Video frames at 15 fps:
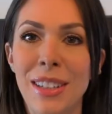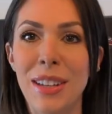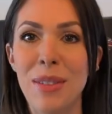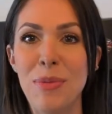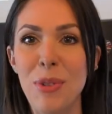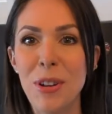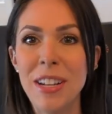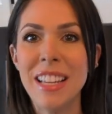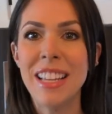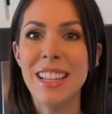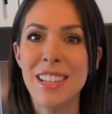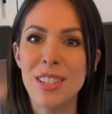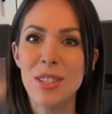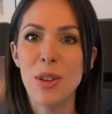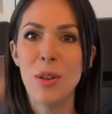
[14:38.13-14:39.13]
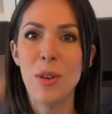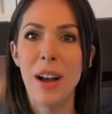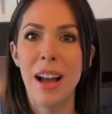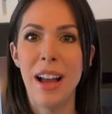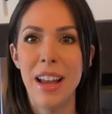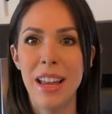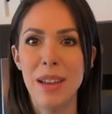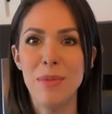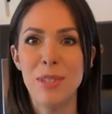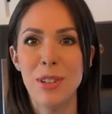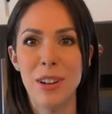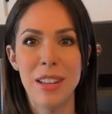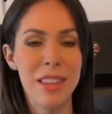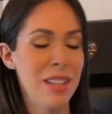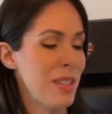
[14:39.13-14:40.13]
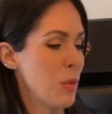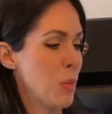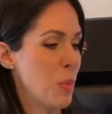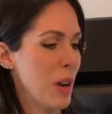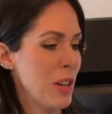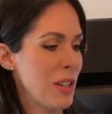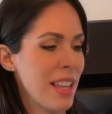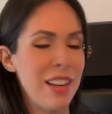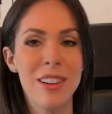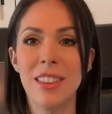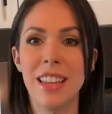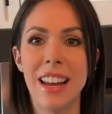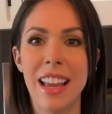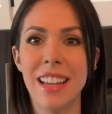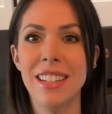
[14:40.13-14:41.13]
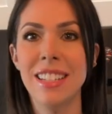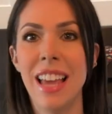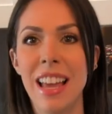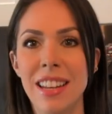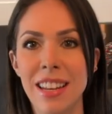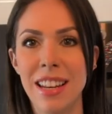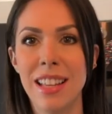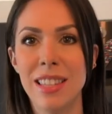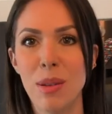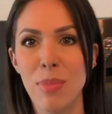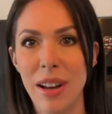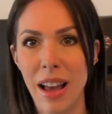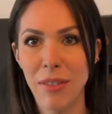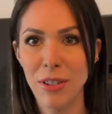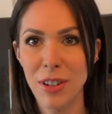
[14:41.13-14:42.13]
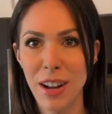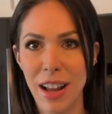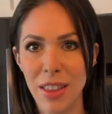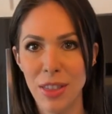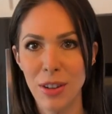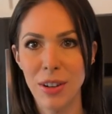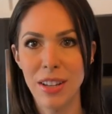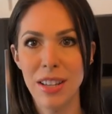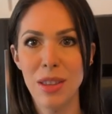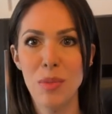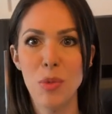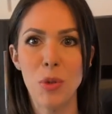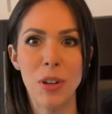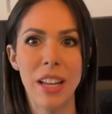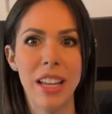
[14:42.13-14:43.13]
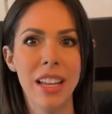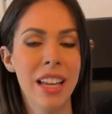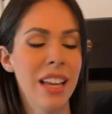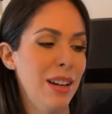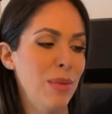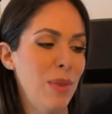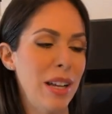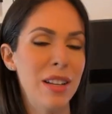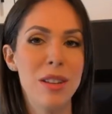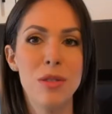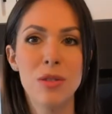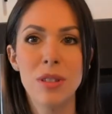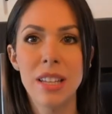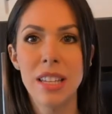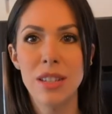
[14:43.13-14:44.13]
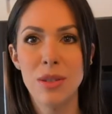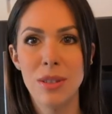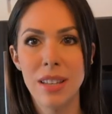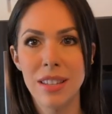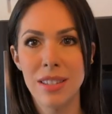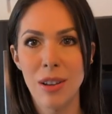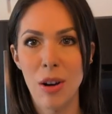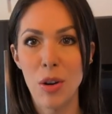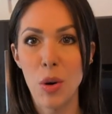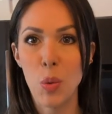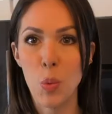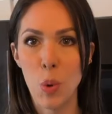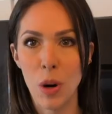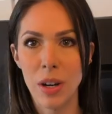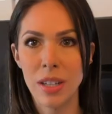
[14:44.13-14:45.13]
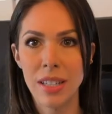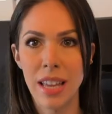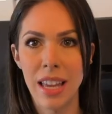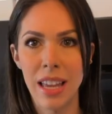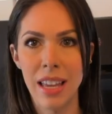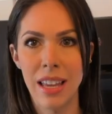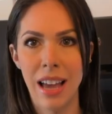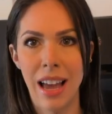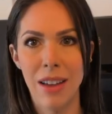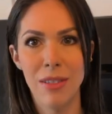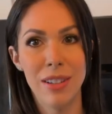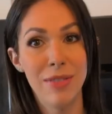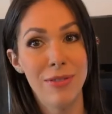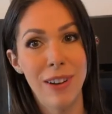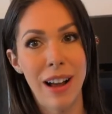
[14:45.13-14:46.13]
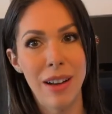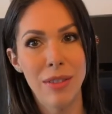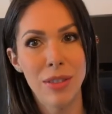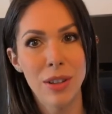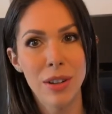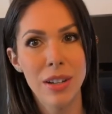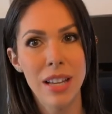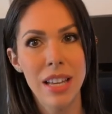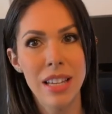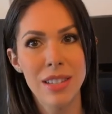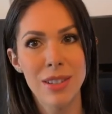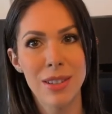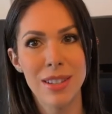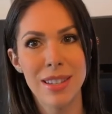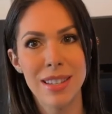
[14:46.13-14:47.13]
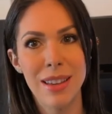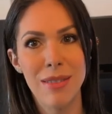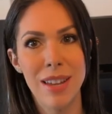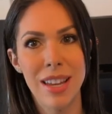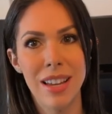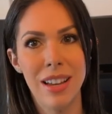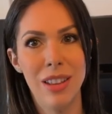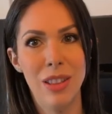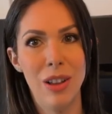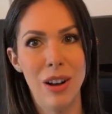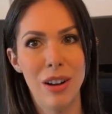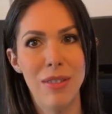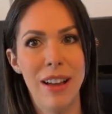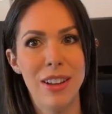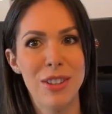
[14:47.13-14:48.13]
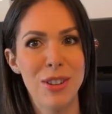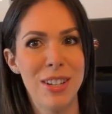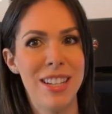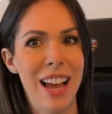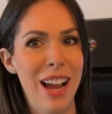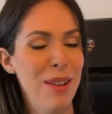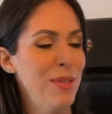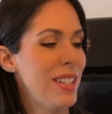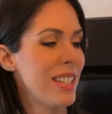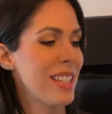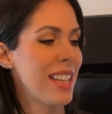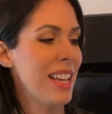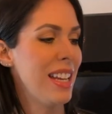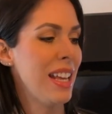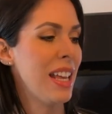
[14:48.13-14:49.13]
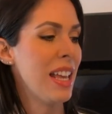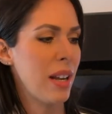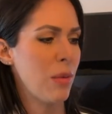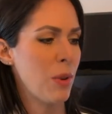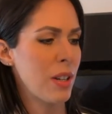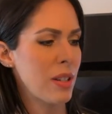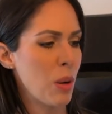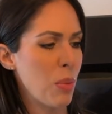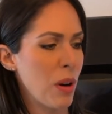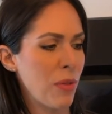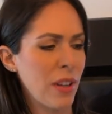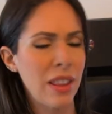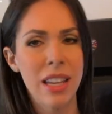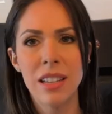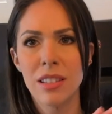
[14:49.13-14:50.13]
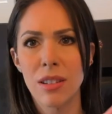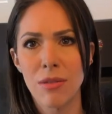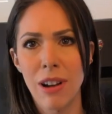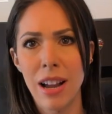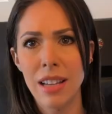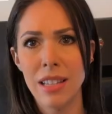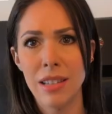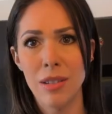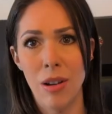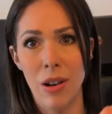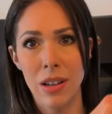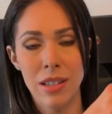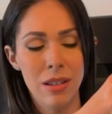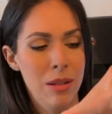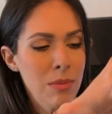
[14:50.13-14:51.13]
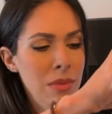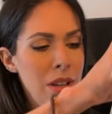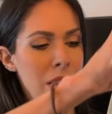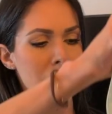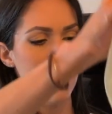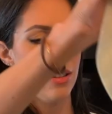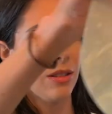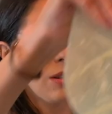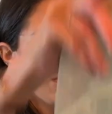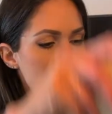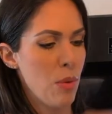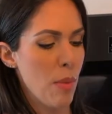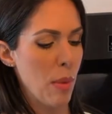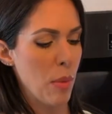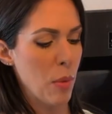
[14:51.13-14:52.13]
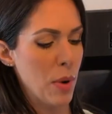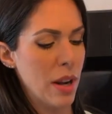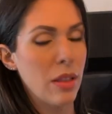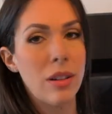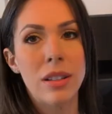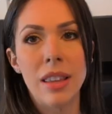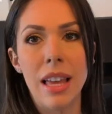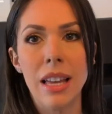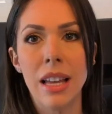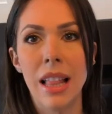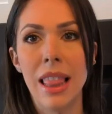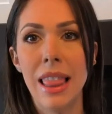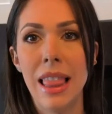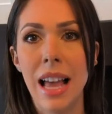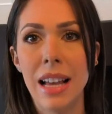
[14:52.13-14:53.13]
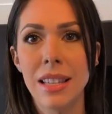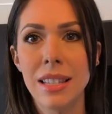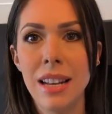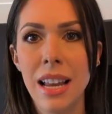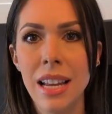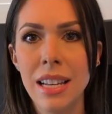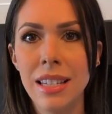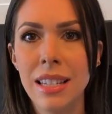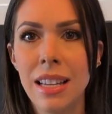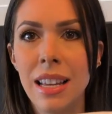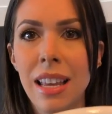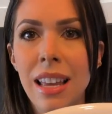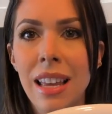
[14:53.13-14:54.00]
Good morning. So I am starting this much later than I intended. It's a bit after 9:30 in the morning. I usually do this on a work day at 5:30, so this is giving it a lot of extra time to sit, but it worked out perfectly because the rise is awesome. So if you remember what it looked like last night,